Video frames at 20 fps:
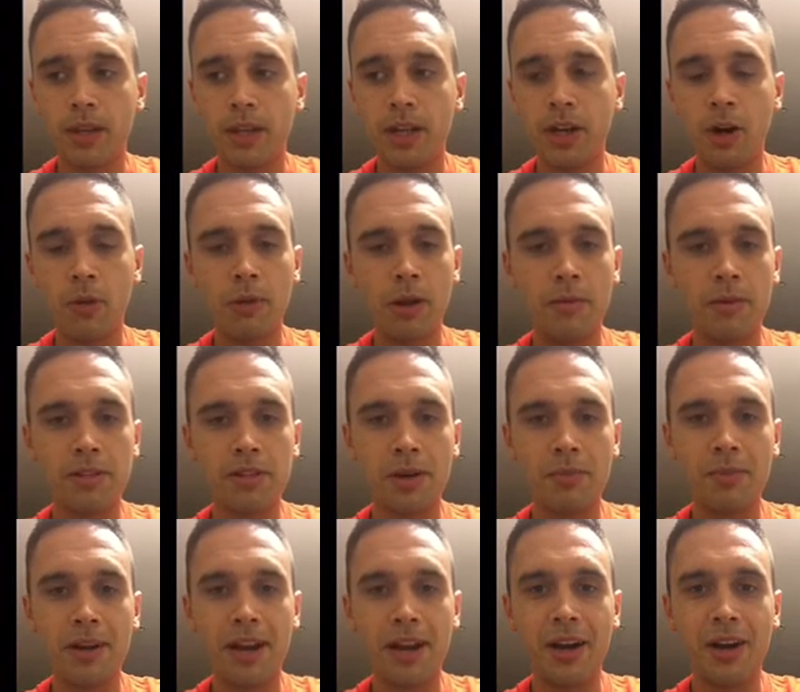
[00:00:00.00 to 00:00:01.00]
maybe
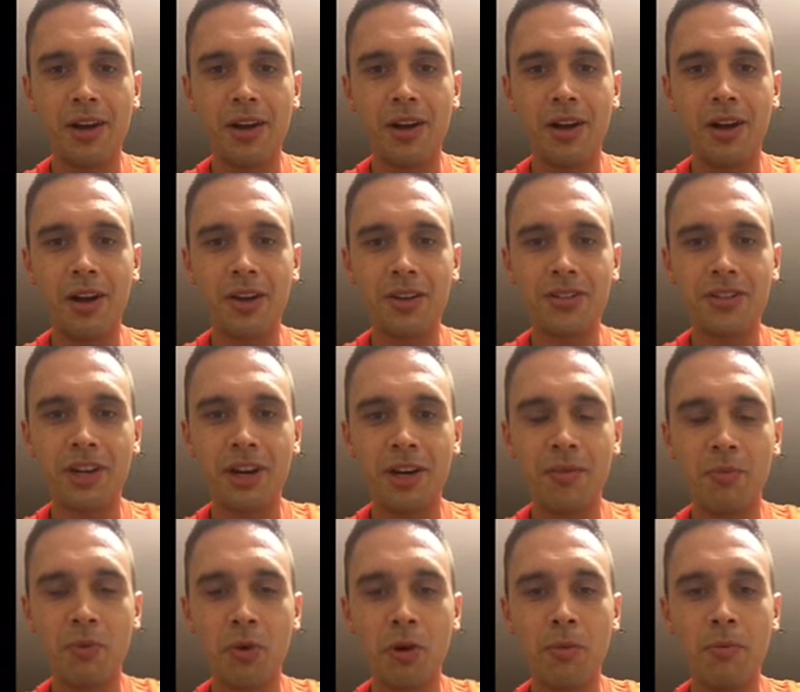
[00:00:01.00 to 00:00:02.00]
someday I'll
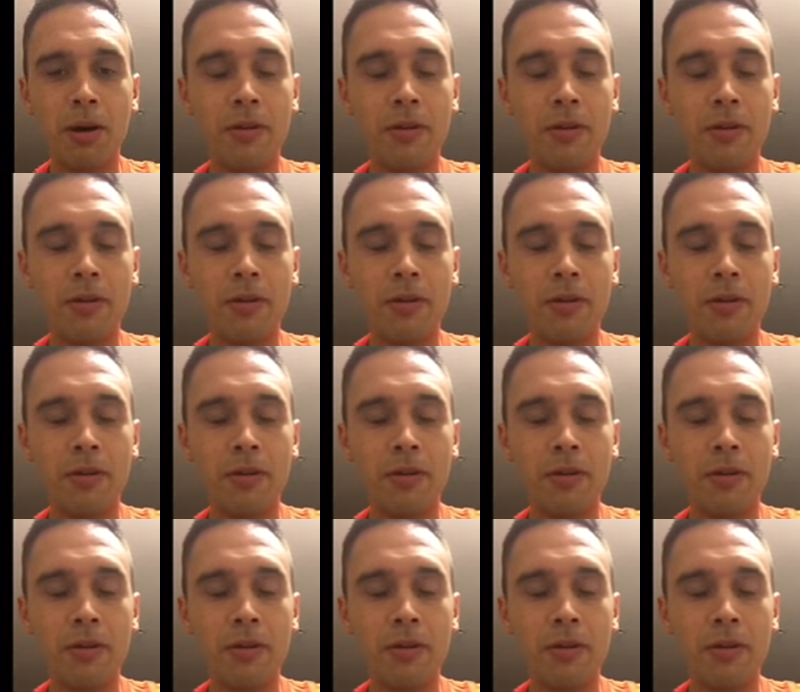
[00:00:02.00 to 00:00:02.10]
share more.